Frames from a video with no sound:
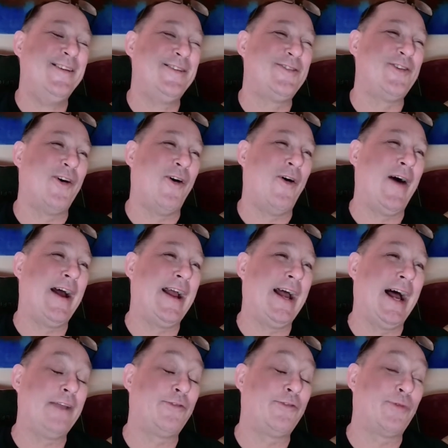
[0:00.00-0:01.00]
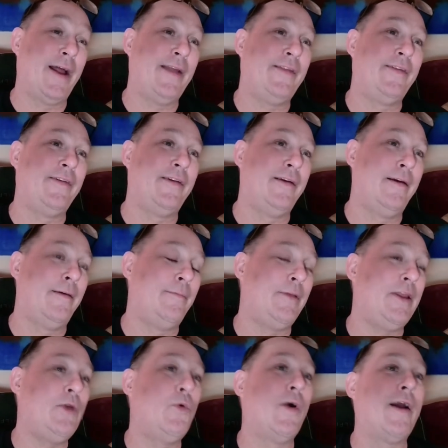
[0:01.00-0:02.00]
So I threatened them.
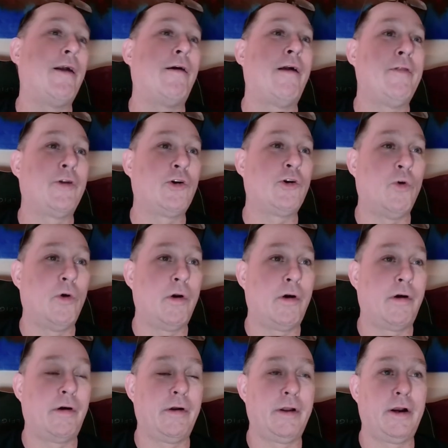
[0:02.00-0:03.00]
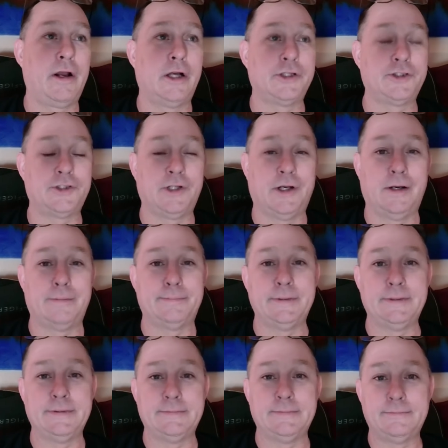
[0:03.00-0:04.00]
He went around the corner and hushed up,
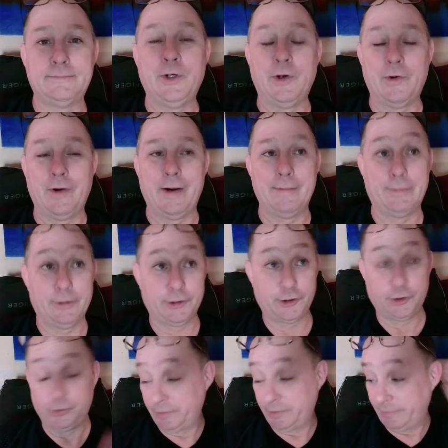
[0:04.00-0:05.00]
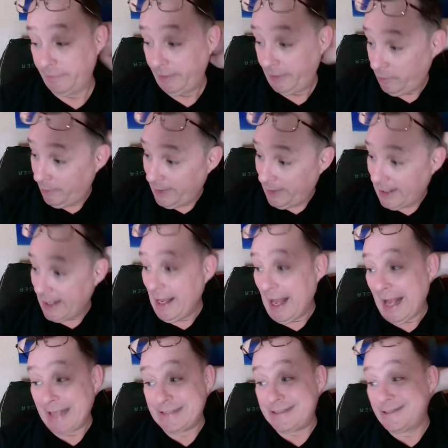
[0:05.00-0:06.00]
and we were able to shoot the video. And
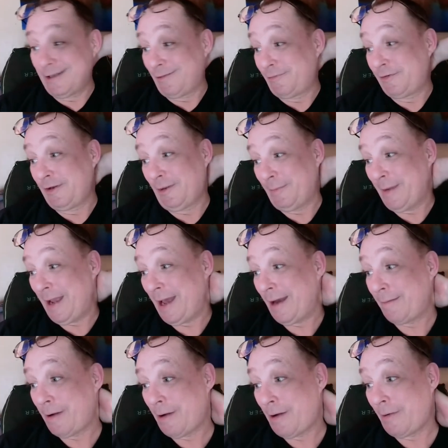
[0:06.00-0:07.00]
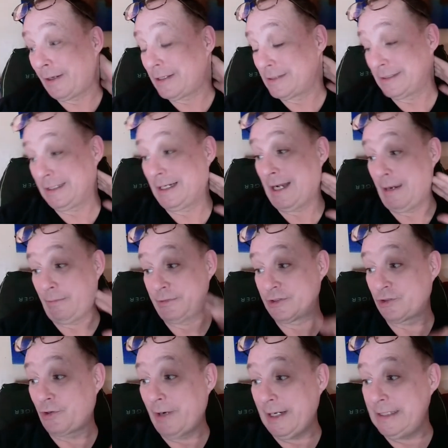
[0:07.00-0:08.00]
I still feel bad about it because the guy was
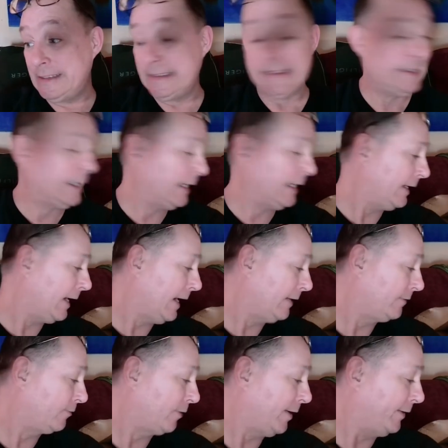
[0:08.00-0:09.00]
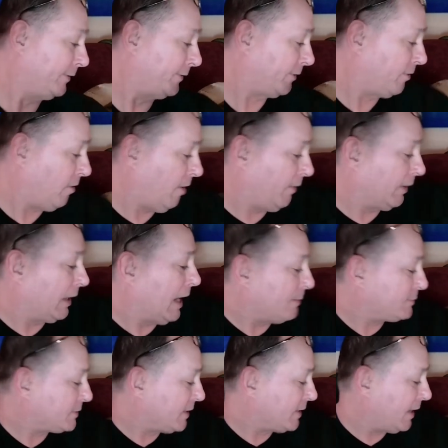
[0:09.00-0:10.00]
crazy, and I threatened to call the
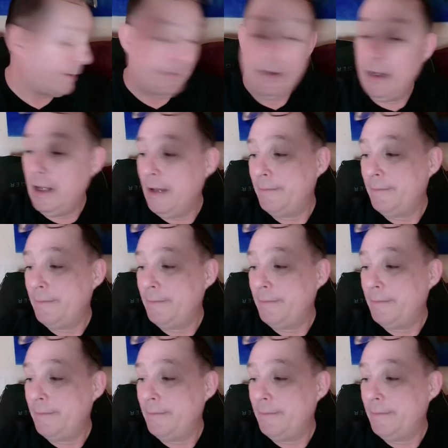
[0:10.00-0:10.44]
cops on him.